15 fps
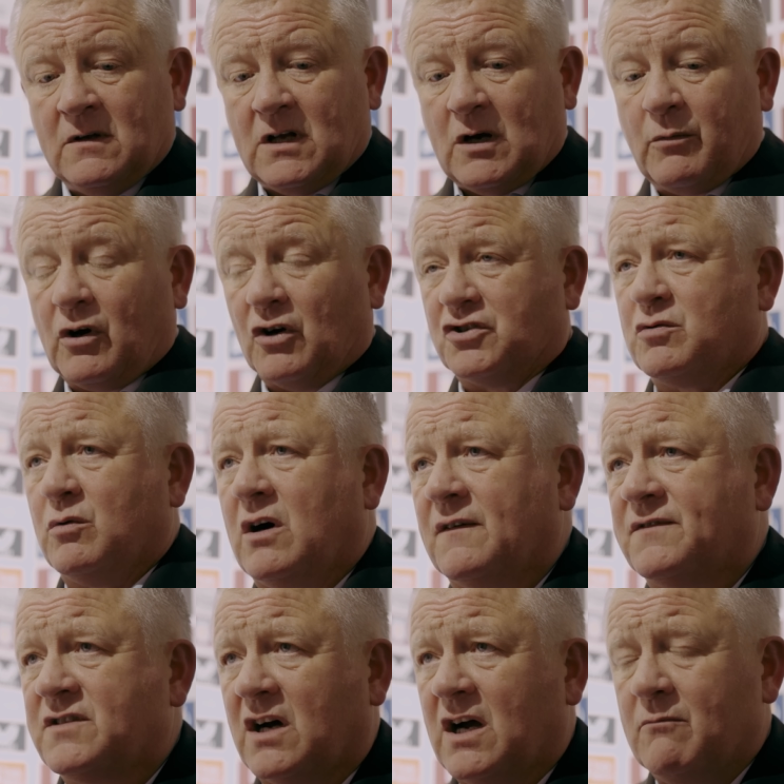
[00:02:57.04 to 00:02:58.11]
And we got to
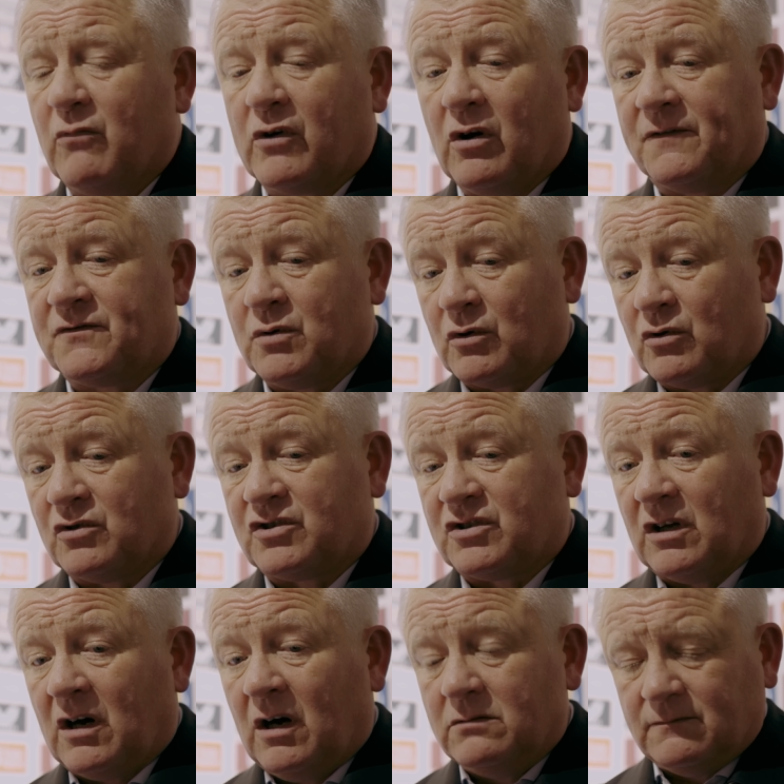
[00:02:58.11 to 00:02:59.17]
half-time, we got off to a good
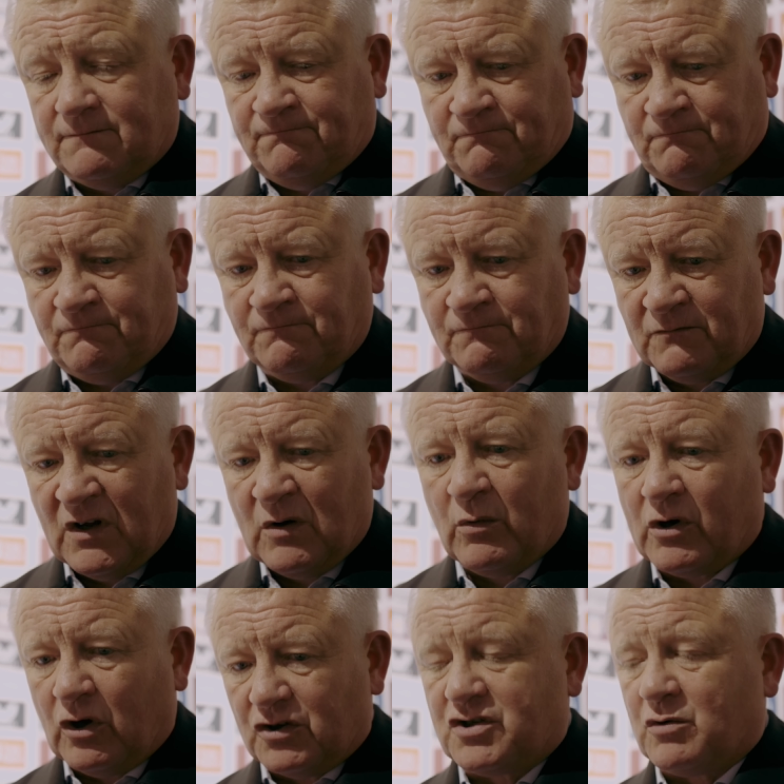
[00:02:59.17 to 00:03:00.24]
start.
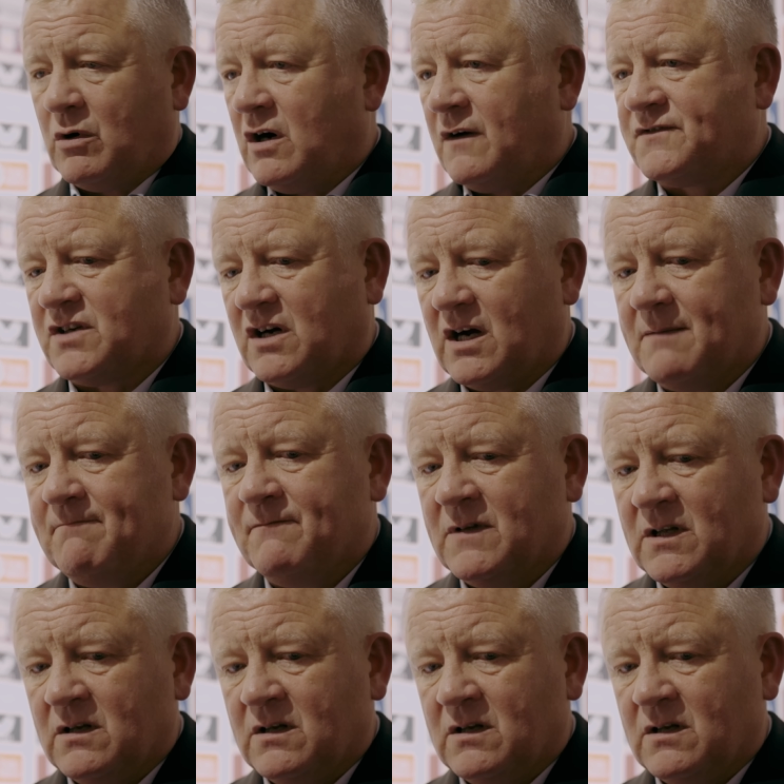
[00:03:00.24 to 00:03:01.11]
We got to half-time.